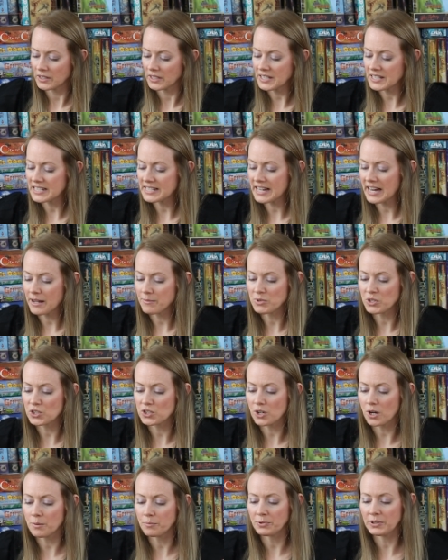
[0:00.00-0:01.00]
Let's say I'm the
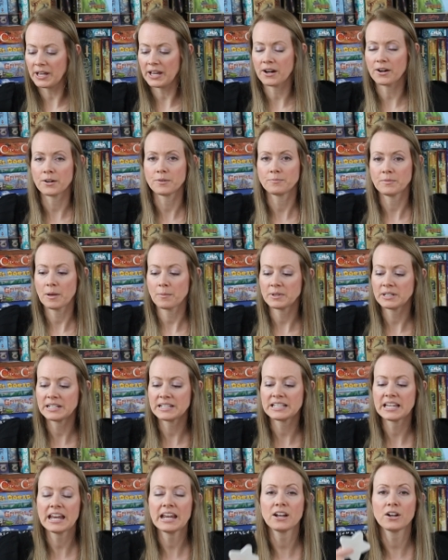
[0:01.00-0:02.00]
start player. I'm going
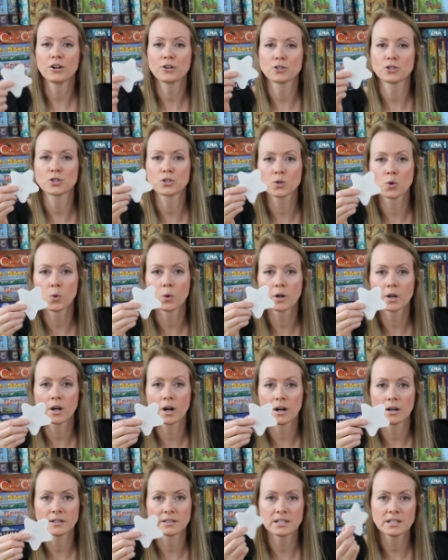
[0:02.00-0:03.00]
to take our
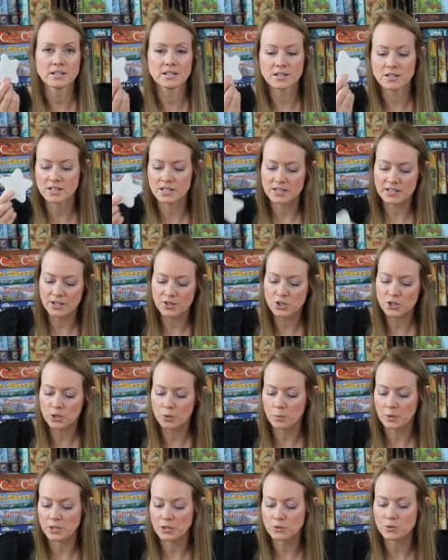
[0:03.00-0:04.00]
scorecard. This is
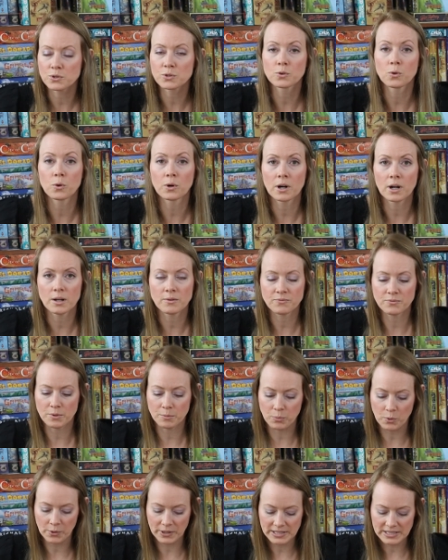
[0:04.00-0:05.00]
essentially what you score up for
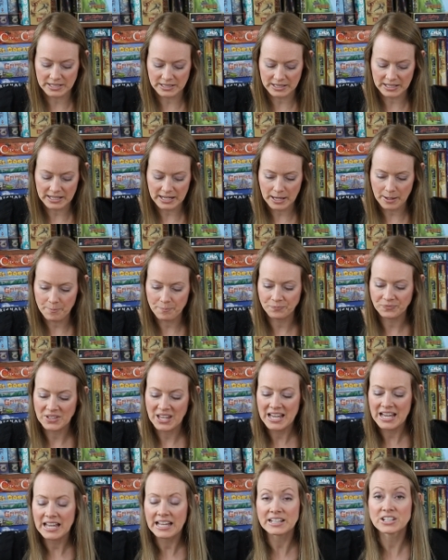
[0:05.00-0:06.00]
points in the game.
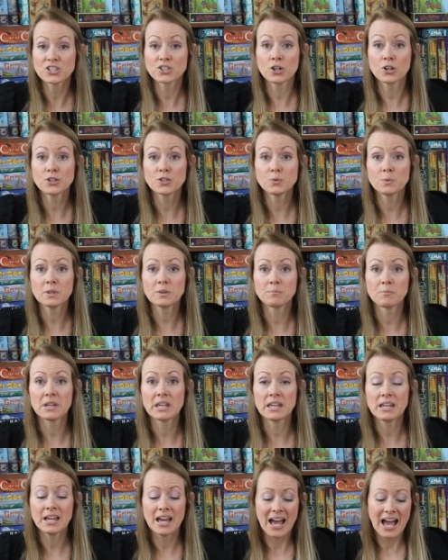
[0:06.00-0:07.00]
It starts with
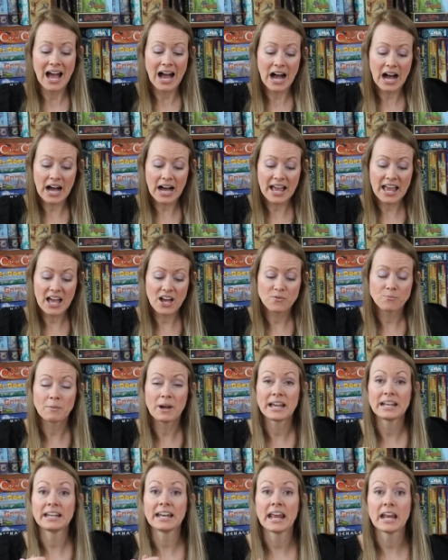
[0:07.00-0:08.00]
me. I have
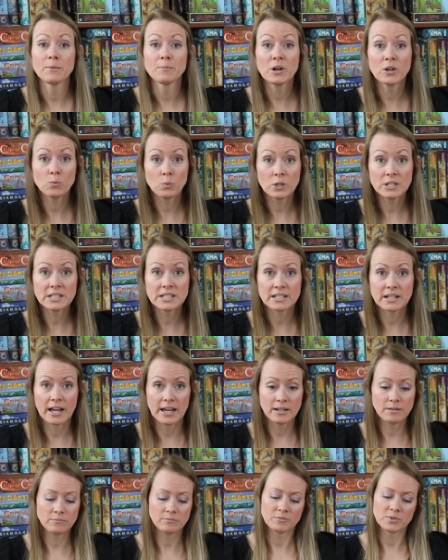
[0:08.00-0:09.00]
my name on one
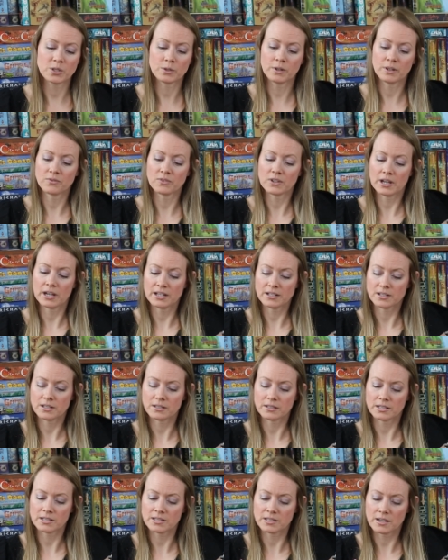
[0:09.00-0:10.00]
side. So I've got,
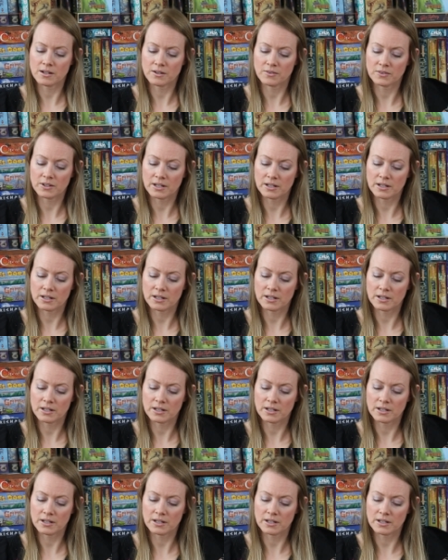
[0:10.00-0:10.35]
let's say I've